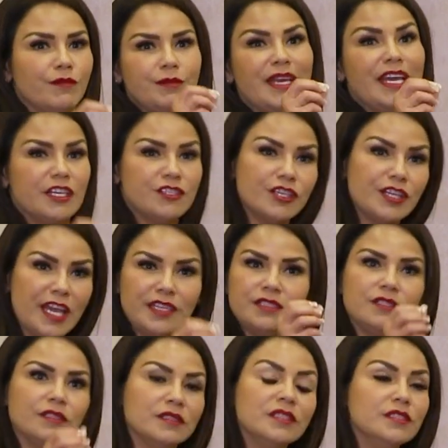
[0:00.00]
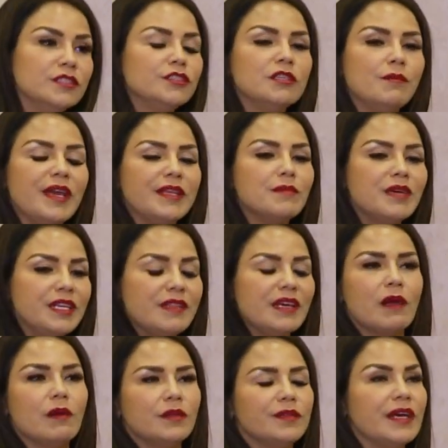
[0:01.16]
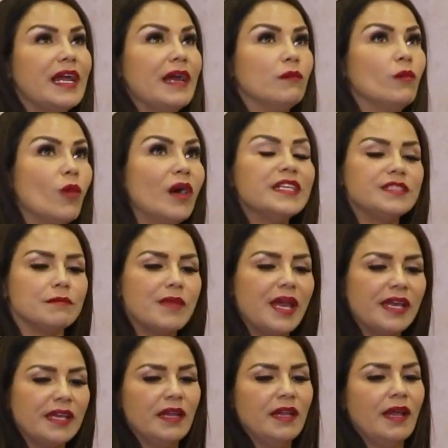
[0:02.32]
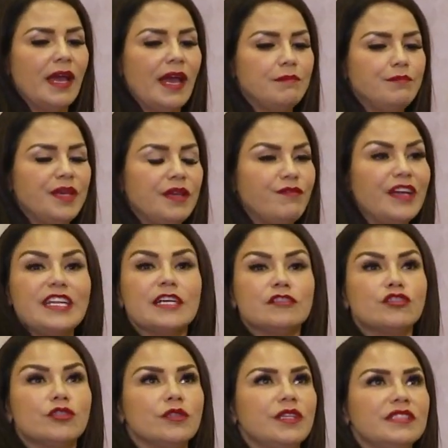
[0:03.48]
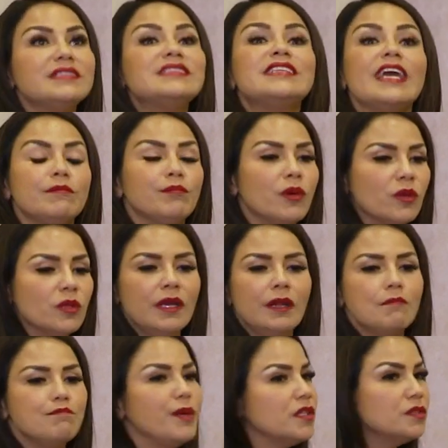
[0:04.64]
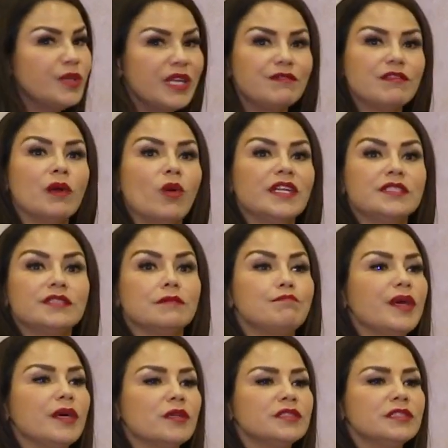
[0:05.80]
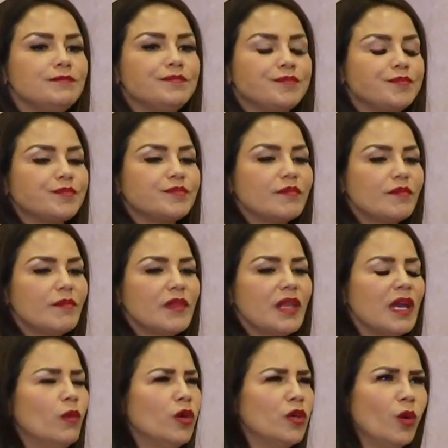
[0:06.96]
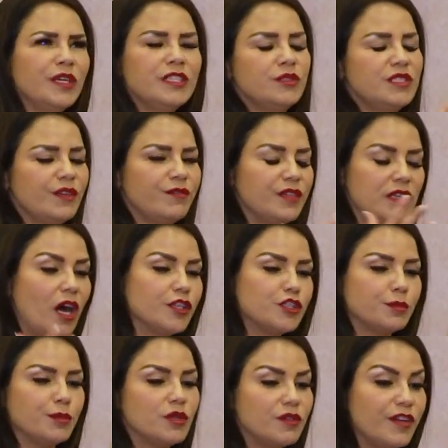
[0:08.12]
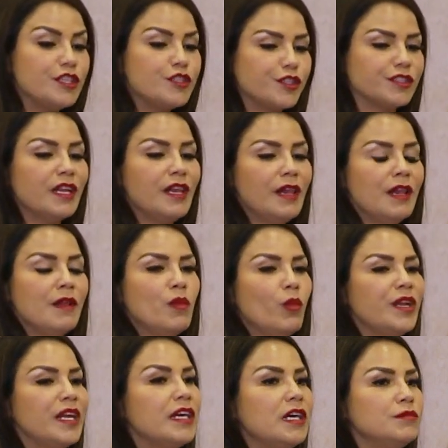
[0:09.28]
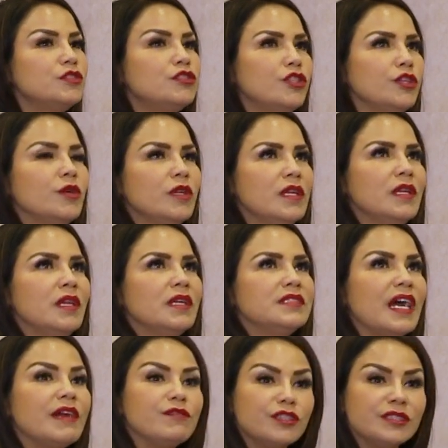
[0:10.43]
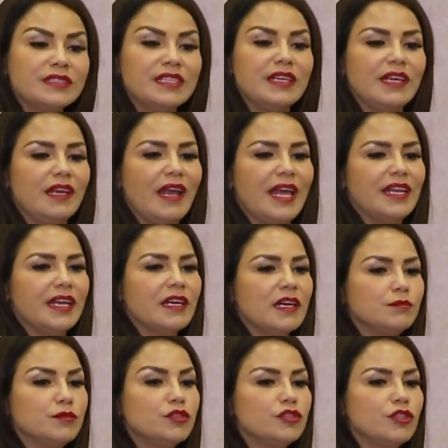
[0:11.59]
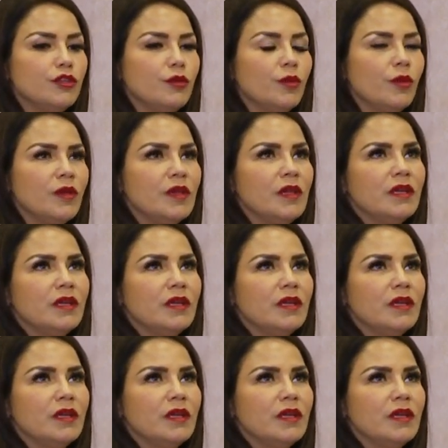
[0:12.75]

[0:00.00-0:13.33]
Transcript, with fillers: to be educated to, to make the money that I, that I wanted to make and be financially stable, build whatever I wanted to build. And we'll go into different entrepreneur ventures. When it comes to diversity and it comes to